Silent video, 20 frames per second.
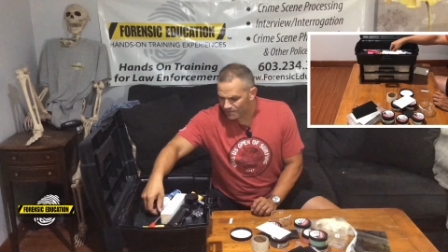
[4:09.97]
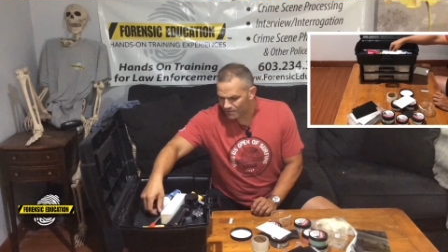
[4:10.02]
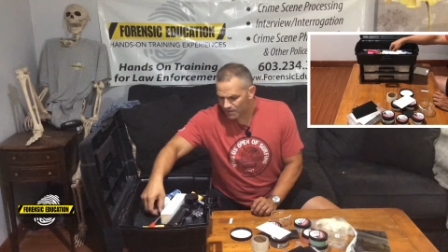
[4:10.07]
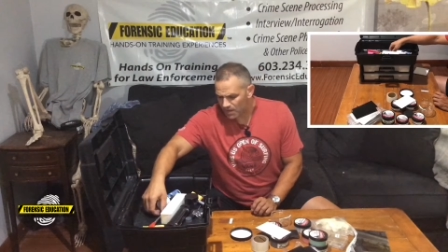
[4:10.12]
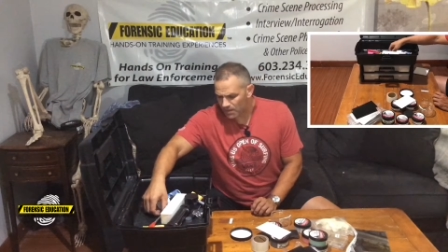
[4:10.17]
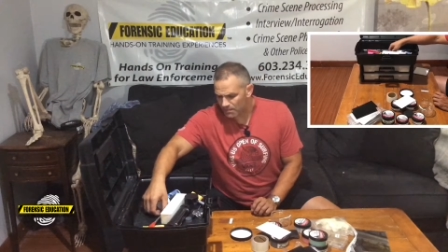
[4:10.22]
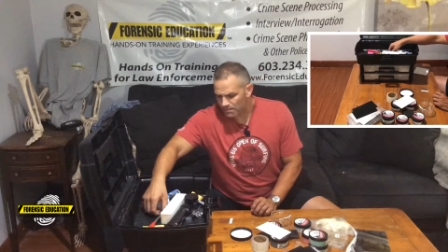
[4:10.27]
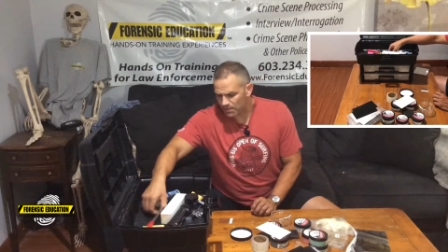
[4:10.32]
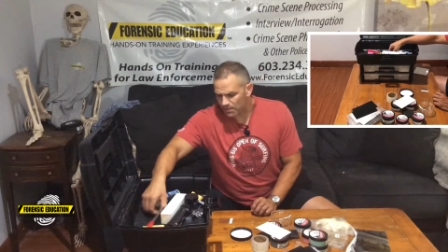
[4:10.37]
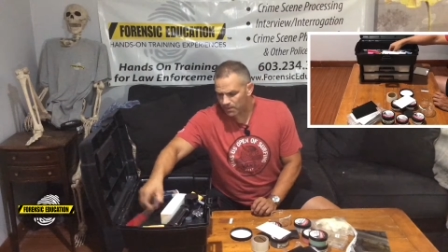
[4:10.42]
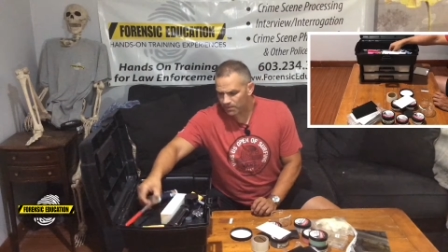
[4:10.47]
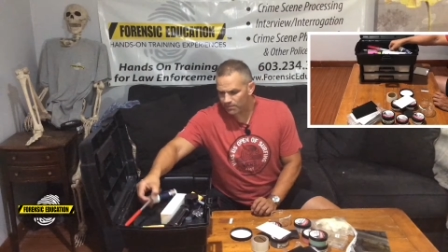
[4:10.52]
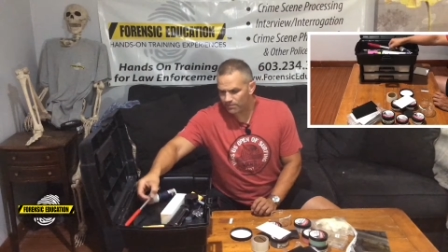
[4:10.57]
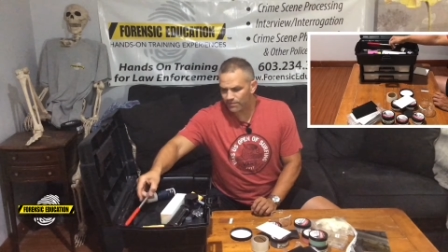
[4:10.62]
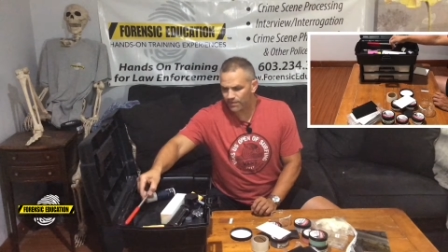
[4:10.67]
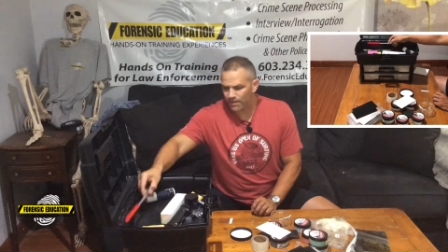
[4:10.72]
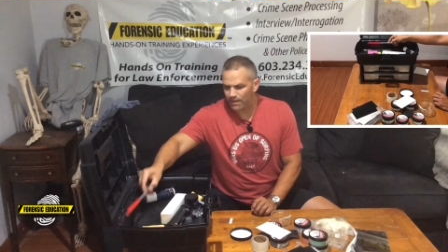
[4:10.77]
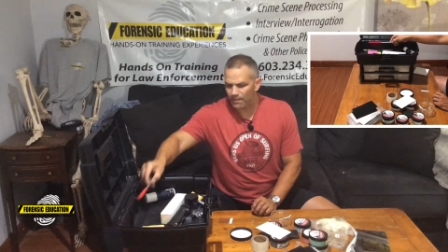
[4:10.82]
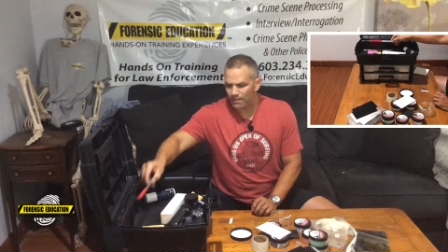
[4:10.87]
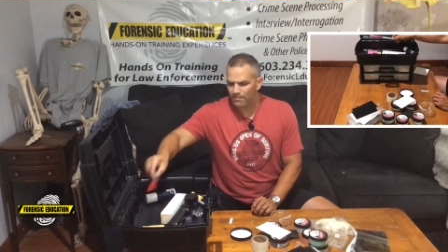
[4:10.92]
have a couple
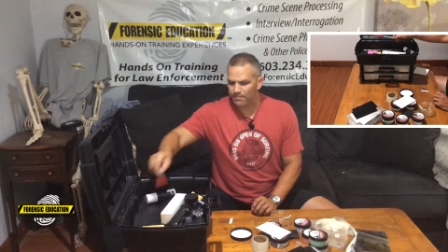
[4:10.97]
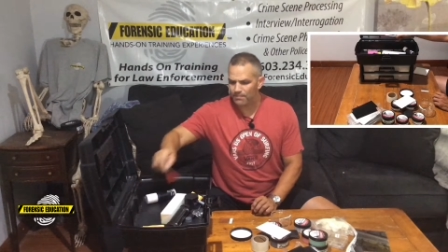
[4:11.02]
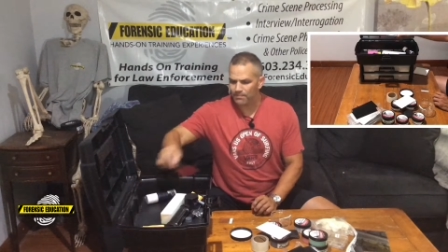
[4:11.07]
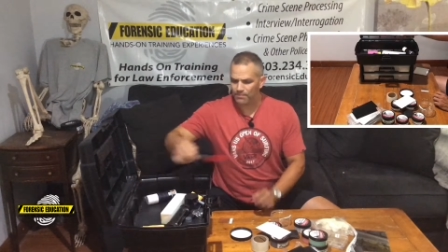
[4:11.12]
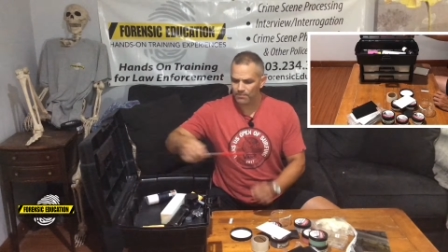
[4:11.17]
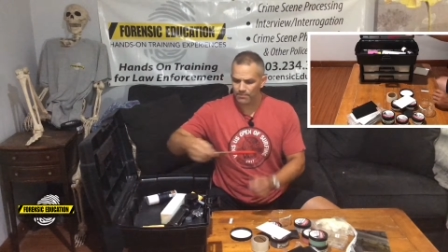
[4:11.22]
of